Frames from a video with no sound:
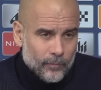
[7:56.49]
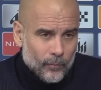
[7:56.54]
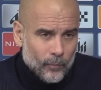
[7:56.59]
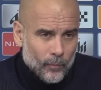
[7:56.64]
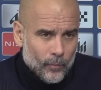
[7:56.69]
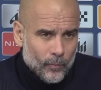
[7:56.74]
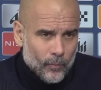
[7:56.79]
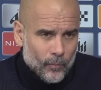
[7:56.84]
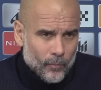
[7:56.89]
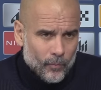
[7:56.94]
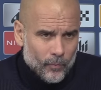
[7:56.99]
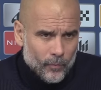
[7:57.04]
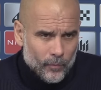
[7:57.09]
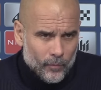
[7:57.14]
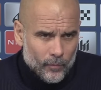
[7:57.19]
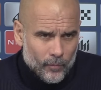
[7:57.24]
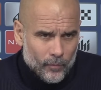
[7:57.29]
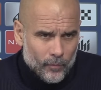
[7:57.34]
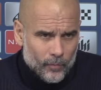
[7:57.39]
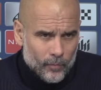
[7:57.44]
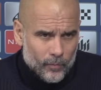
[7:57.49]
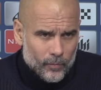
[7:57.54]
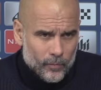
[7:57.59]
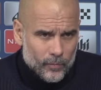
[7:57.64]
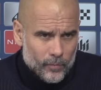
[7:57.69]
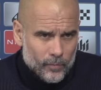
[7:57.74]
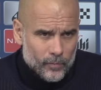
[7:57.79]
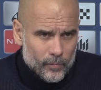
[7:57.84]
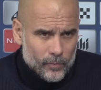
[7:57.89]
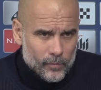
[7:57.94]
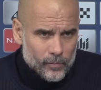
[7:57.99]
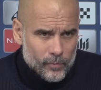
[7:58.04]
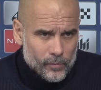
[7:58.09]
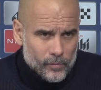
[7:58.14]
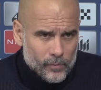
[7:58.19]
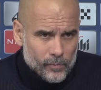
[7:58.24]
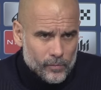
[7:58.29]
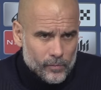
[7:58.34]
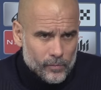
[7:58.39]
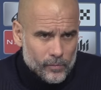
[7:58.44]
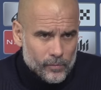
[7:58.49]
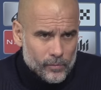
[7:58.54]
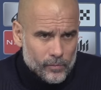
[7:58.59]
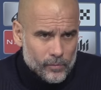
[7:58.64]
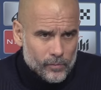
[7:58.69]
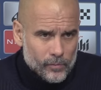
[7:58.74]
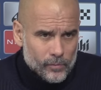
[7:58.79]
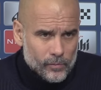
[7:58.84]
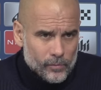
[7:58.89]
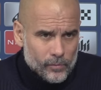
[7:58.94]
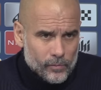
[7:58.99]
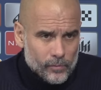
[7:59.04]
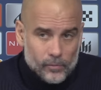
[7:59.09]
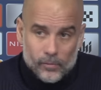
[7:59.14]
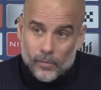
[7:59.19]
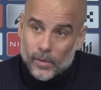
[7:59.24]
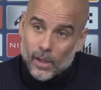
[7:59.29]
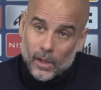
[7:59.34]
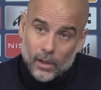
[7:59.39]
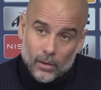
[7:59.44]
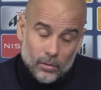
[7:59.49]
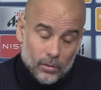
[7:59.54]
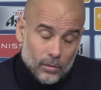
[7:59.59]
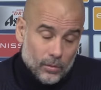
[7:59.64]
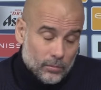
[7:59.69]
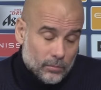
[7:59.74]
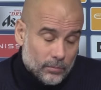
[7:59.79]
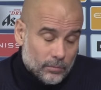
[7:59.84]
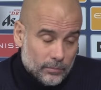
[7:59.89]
So that would be the title gone already? I don't know.